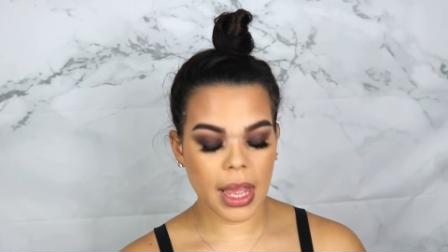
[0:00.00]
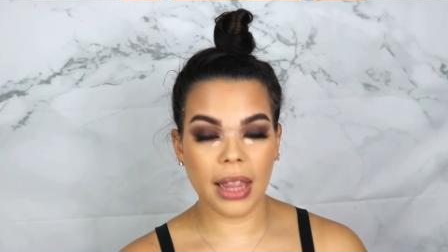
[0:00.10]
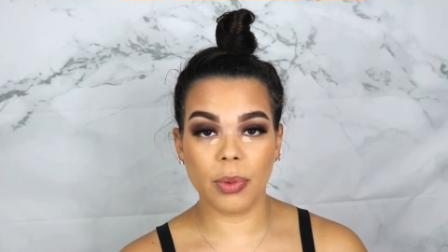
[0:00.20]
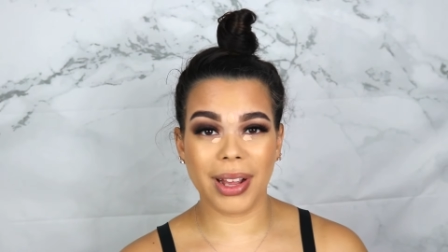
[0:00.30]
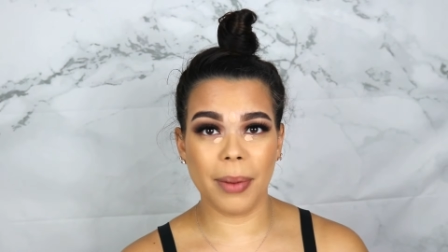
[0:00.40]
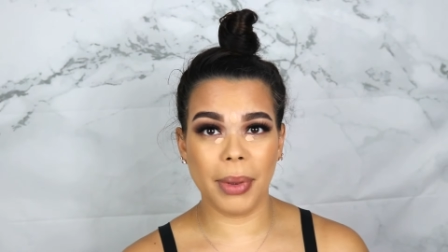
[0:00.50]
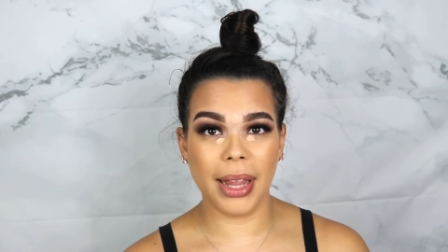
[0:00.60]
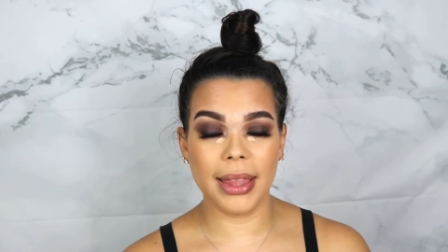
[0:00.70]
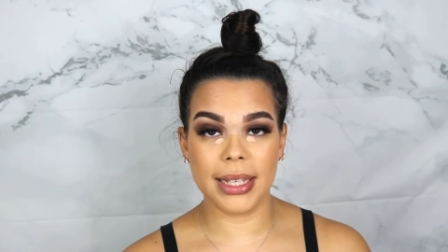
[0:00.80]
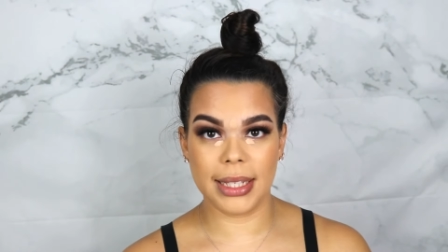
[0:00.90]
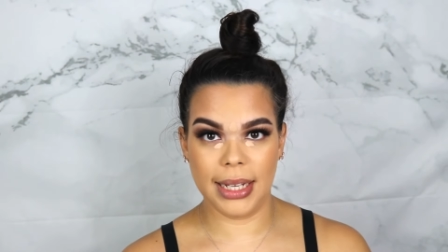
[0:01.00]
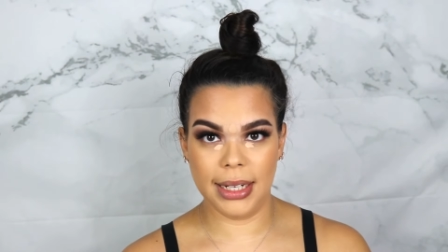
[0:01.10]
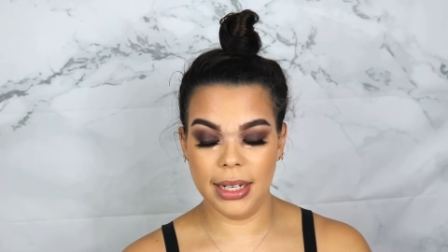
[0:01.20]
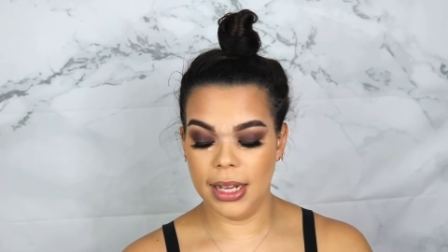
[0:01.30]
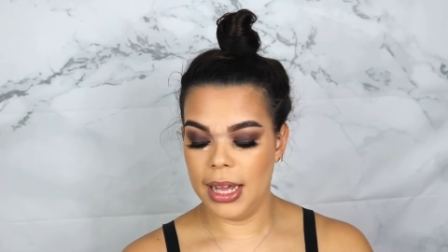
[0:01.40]
And then we're gonna blend this
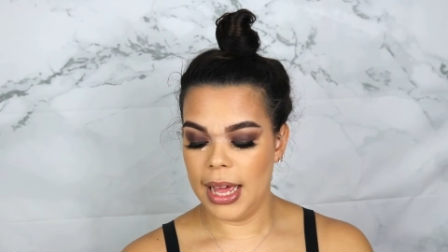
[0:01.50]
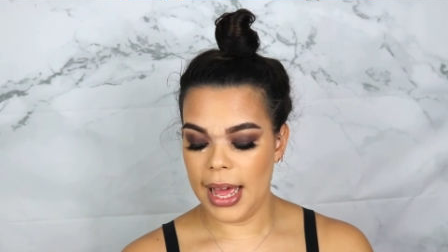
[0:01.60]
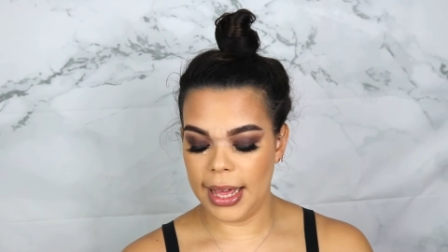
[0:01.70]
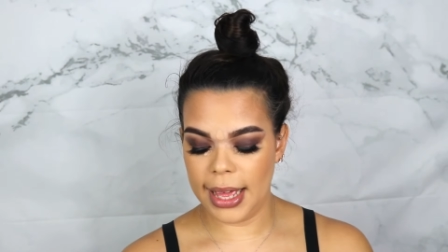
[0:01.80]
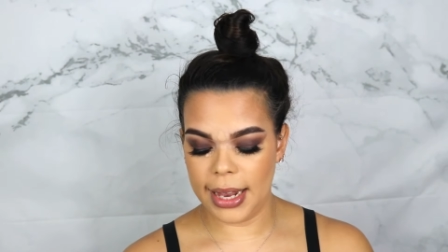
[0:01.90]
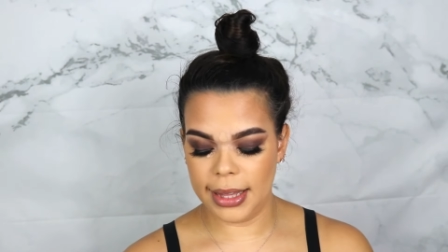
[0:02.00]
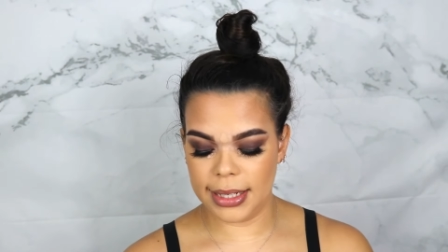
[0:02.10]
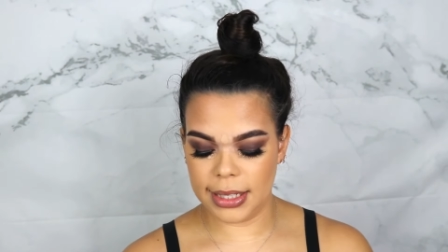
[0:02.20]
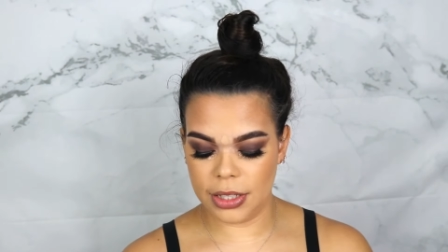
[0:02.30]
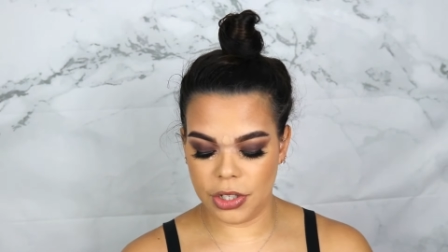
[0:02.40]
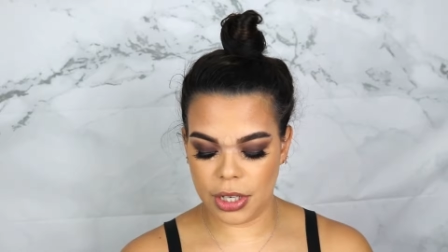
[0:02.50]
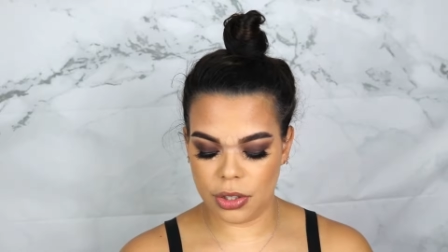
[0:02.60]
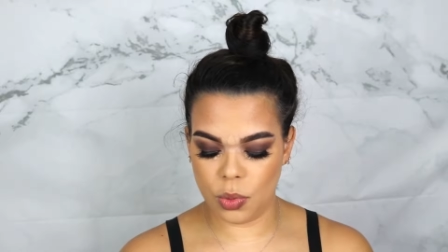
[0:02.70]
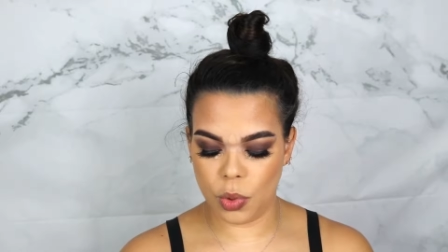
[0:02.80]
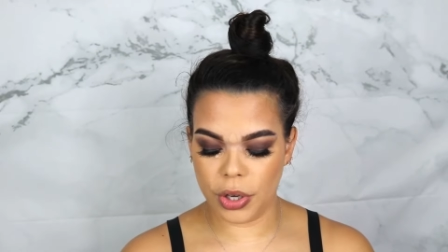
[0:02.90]
in. Again, this is
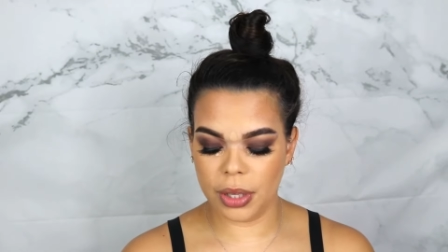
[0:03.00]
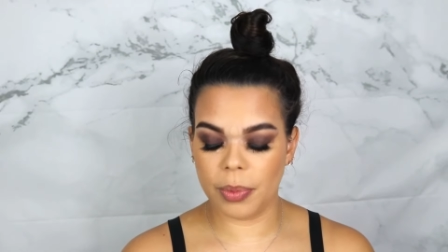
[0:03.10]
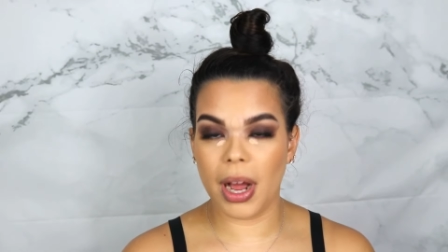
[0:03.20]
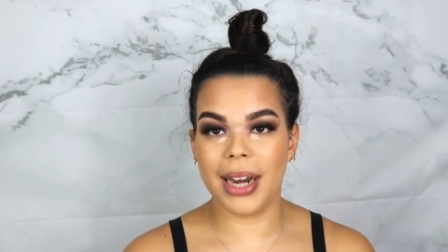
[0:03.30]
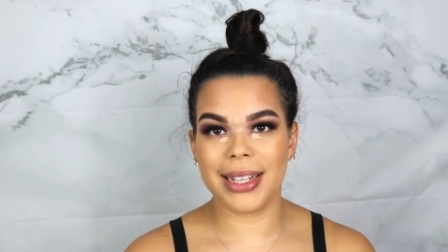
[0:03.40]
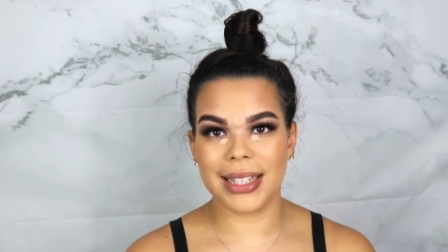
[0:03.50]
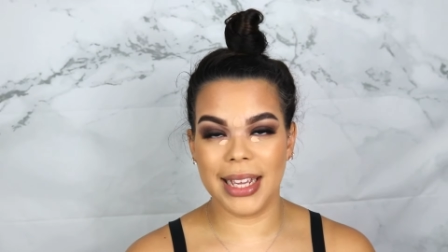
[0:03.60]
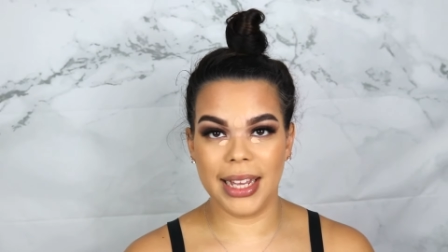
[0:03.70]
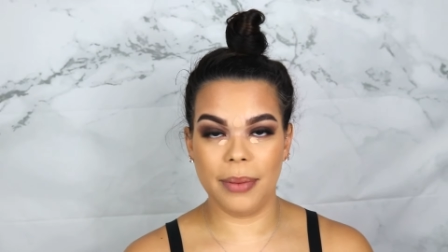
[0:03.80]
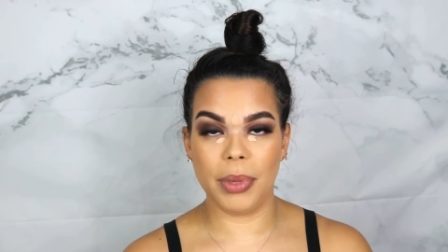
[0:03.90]
just to work the products in